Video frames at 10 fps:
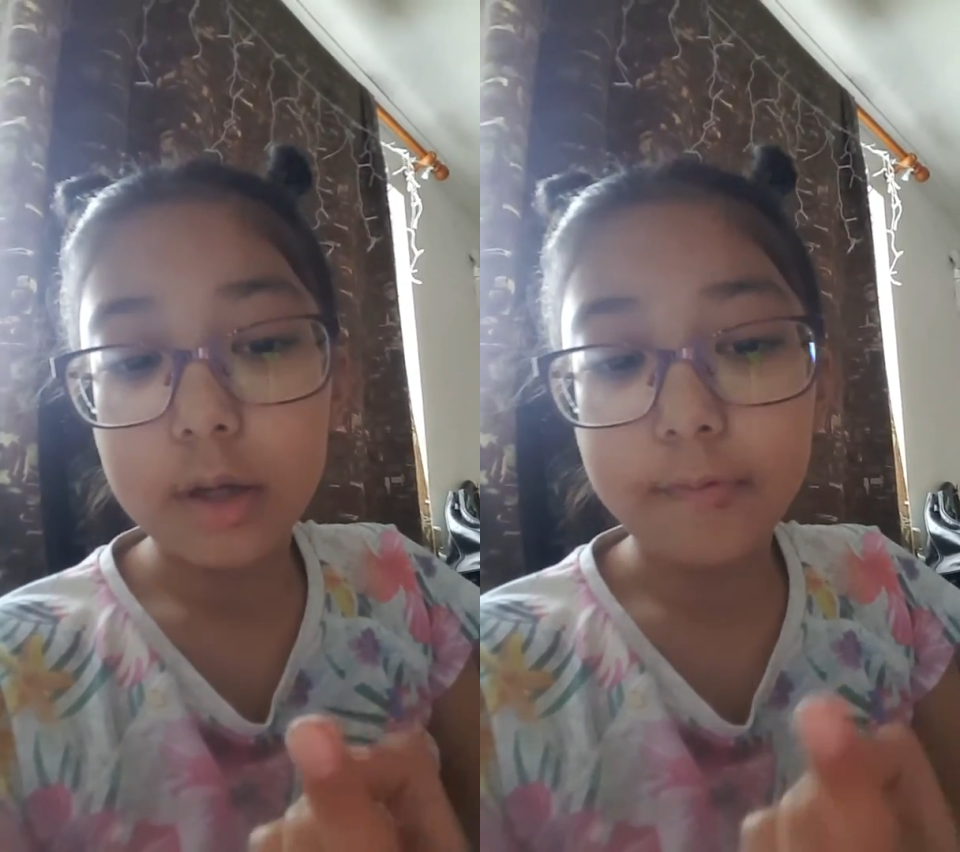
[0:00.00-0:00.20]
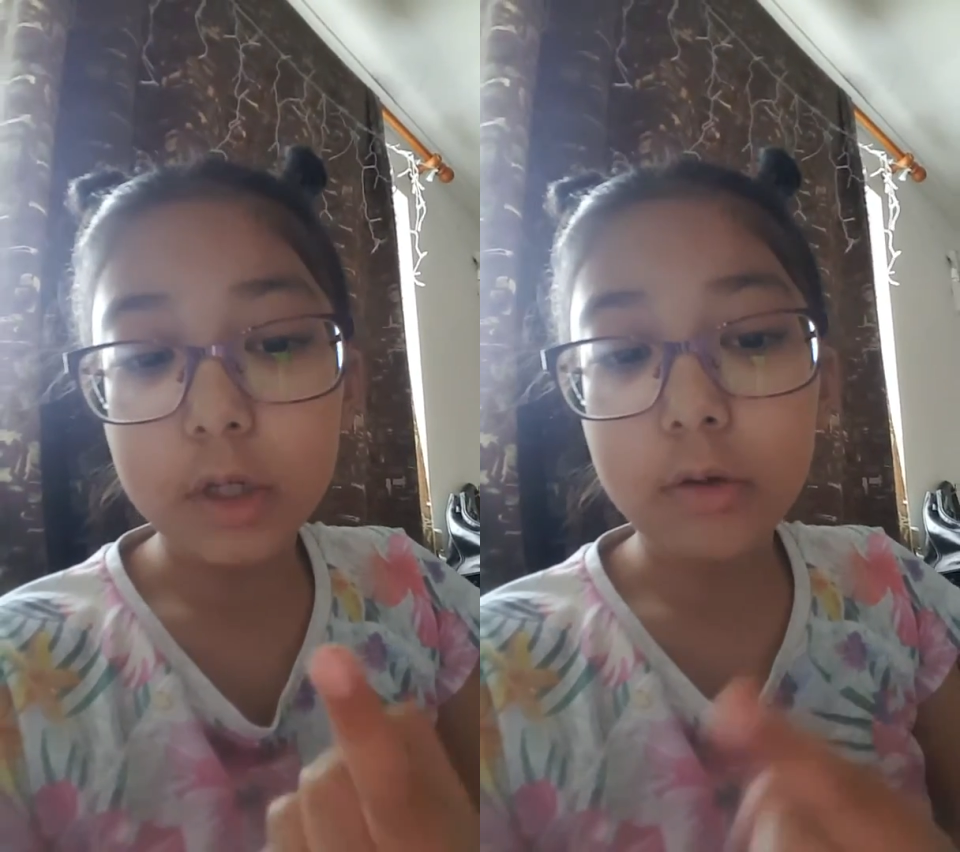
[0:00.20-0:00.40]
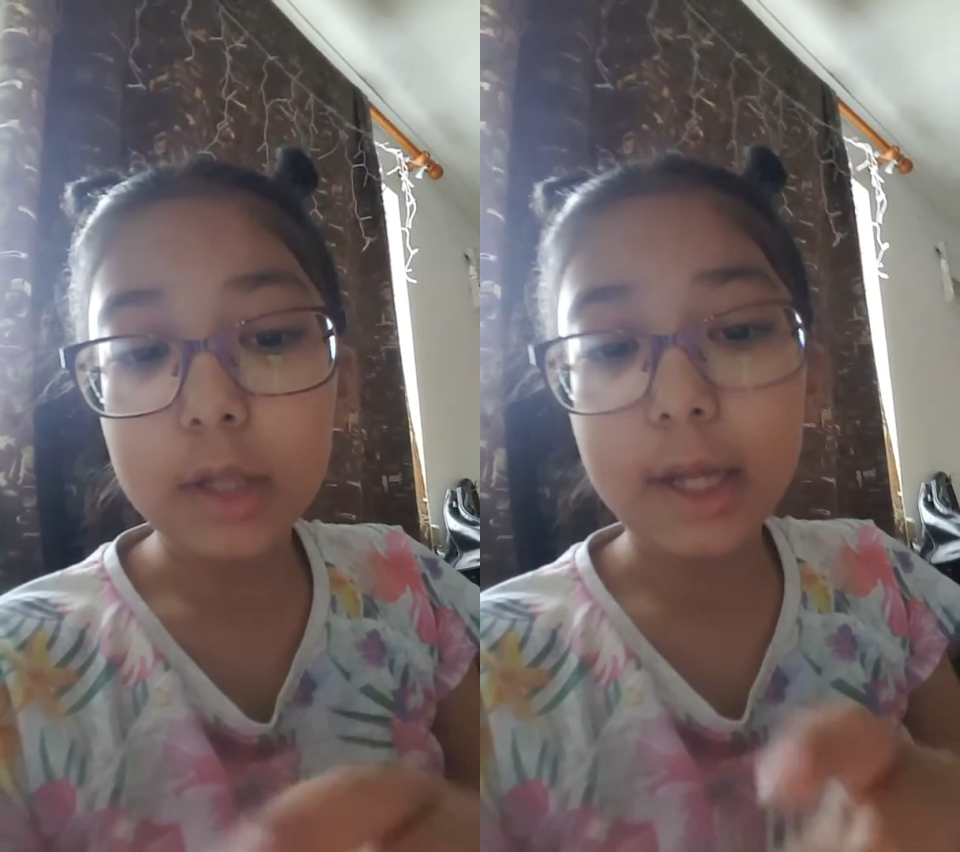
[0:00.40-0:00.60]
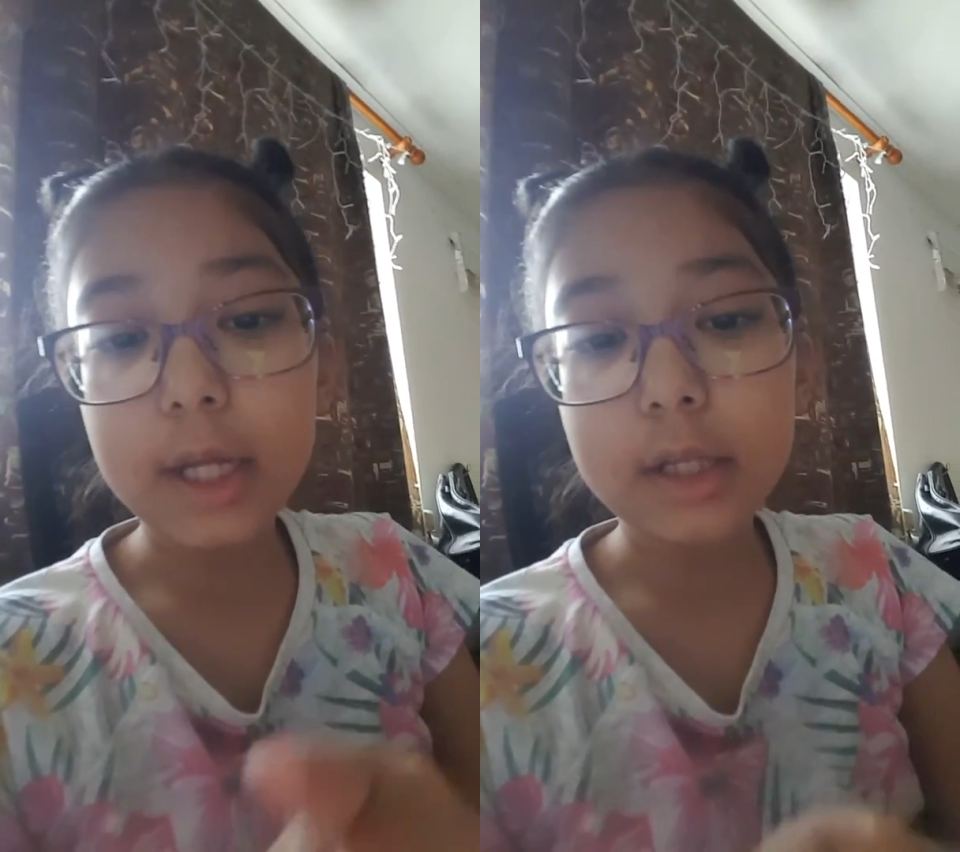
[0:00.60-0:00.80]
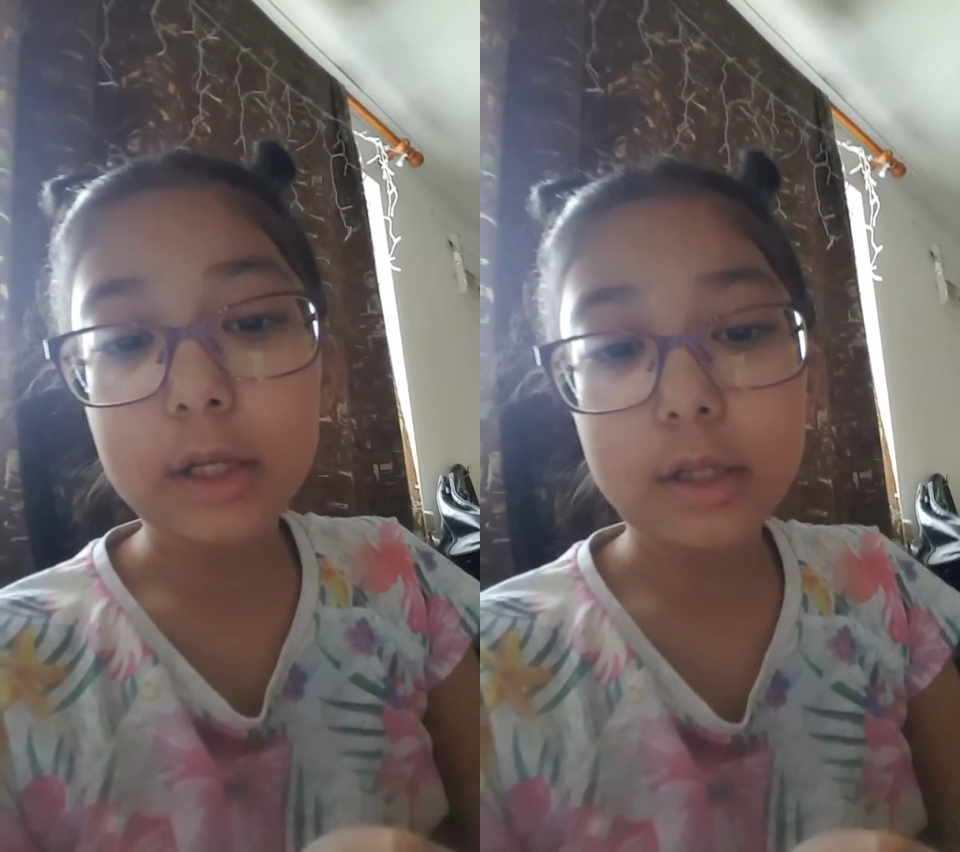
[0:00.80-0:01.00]
If you don't
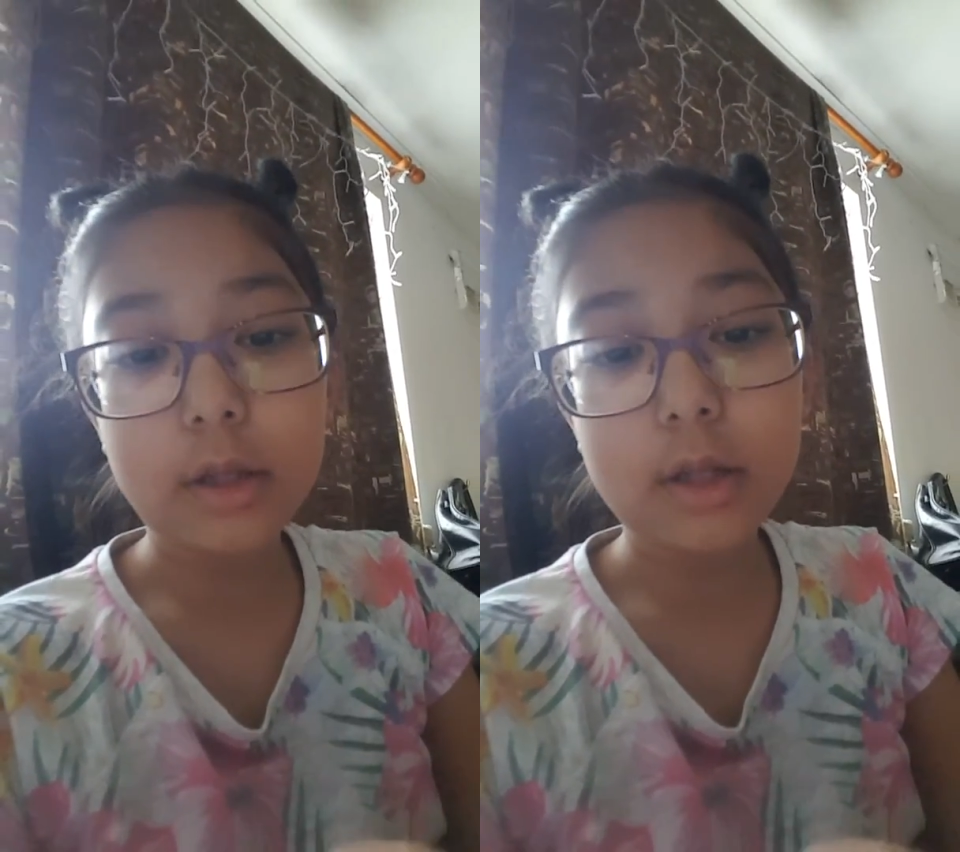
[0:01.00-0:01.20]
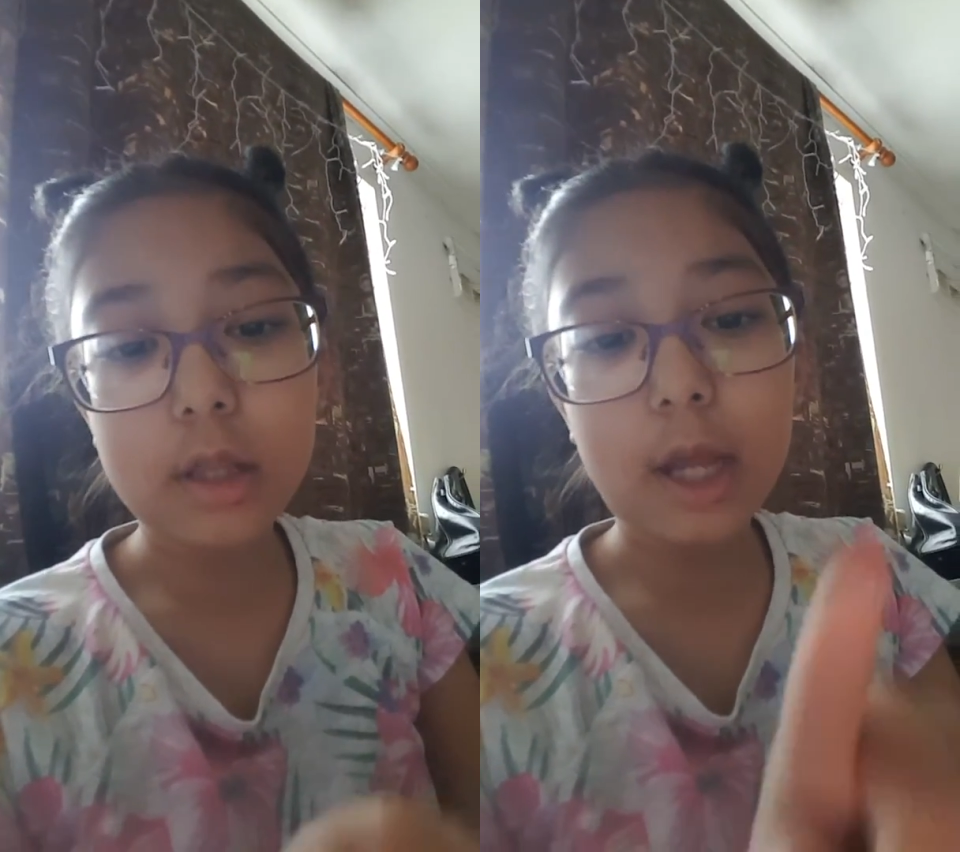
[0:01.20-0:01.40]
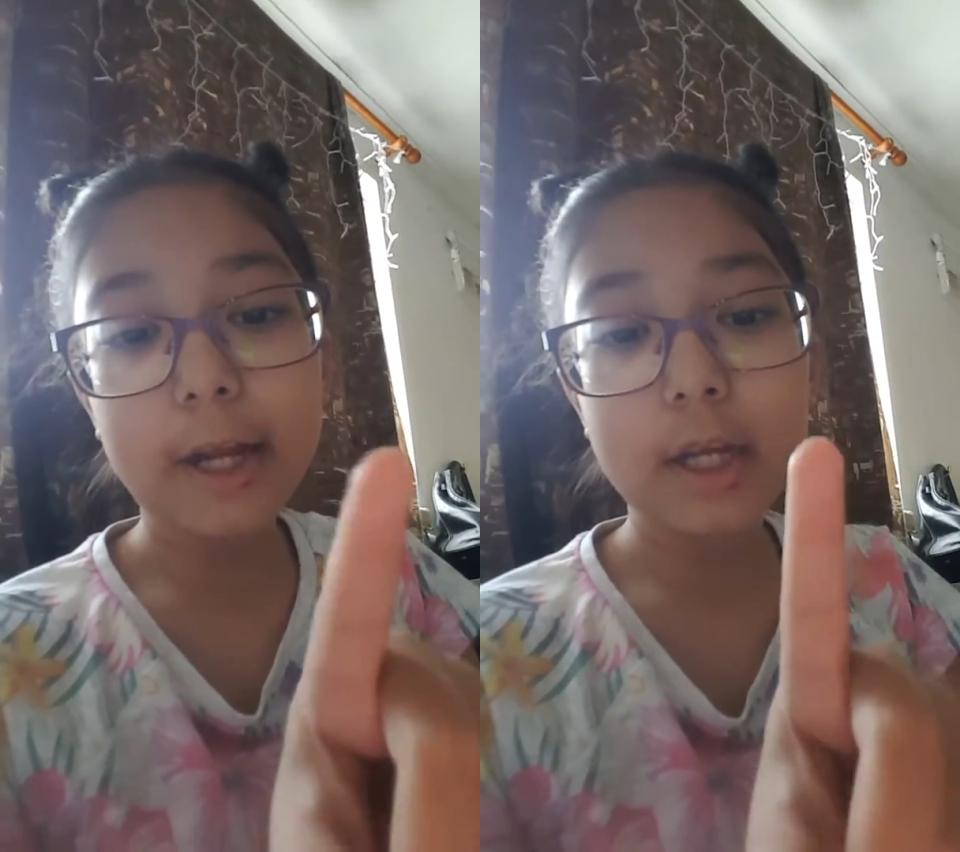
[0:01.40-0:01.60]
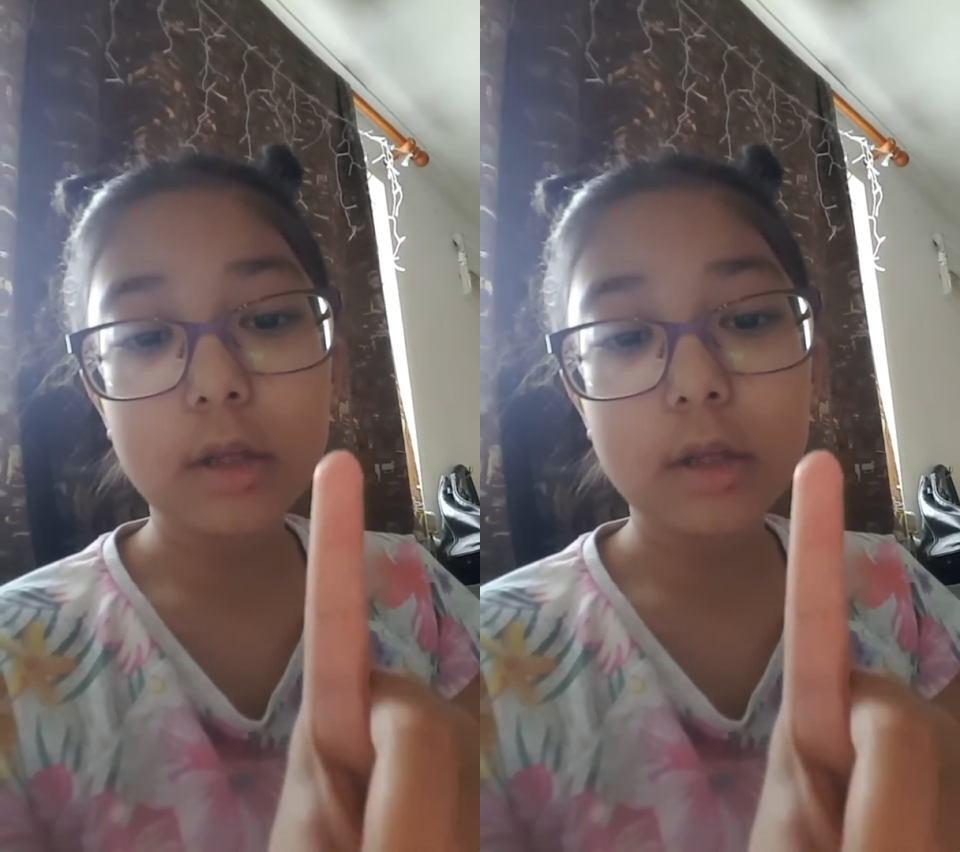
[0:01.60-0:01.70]
like it, then dislike.